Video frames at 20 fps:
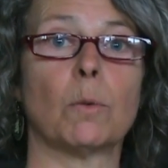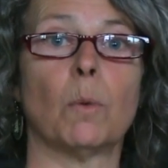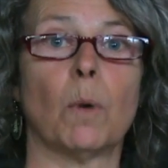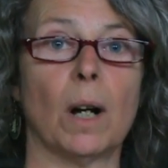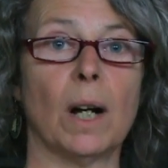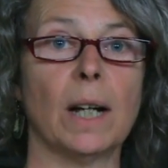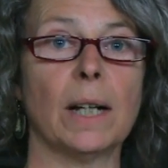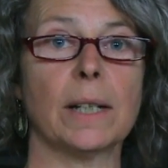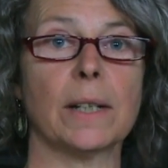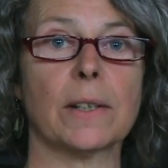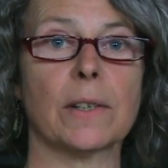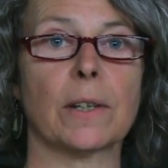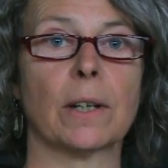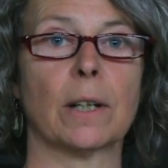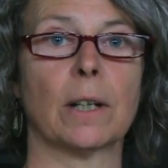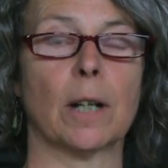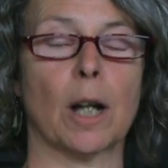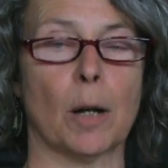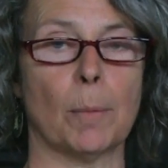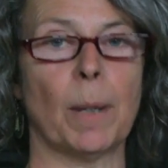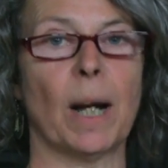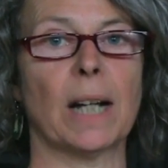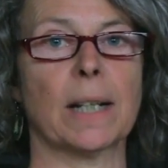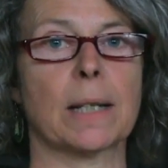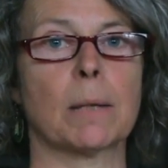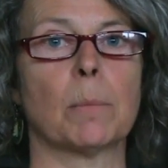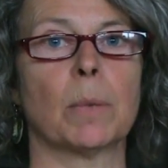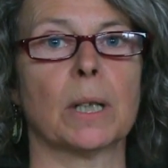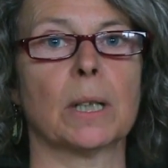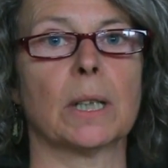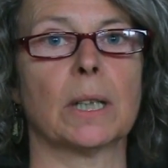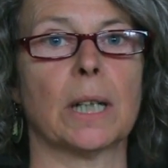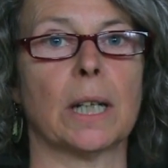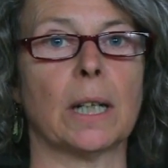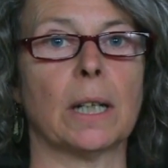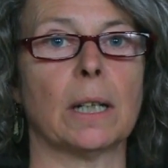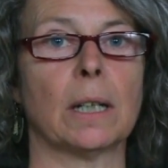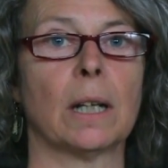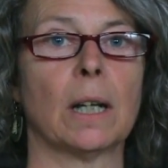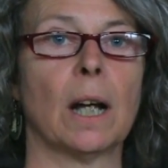was a
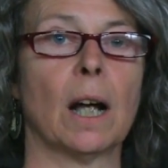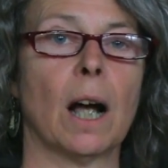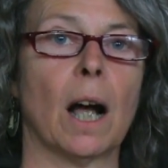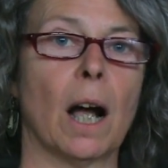possibility